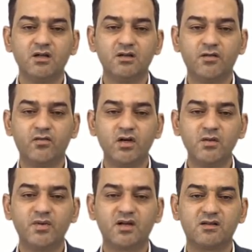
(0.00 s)
The
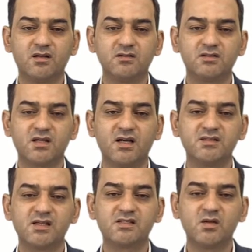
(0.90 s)
fully
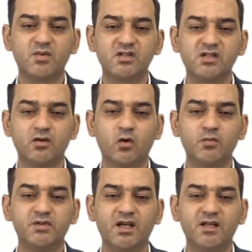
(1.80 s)
parenthesized expression
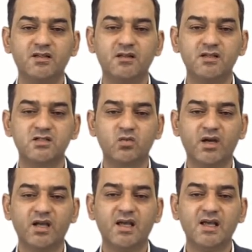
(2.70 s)
obtained in this
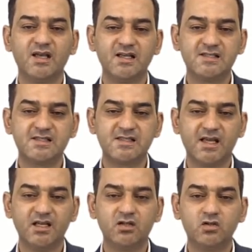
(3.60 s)
way is
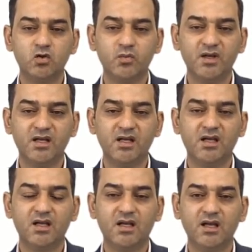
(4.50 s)
said to
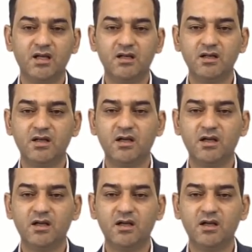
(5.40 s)
be in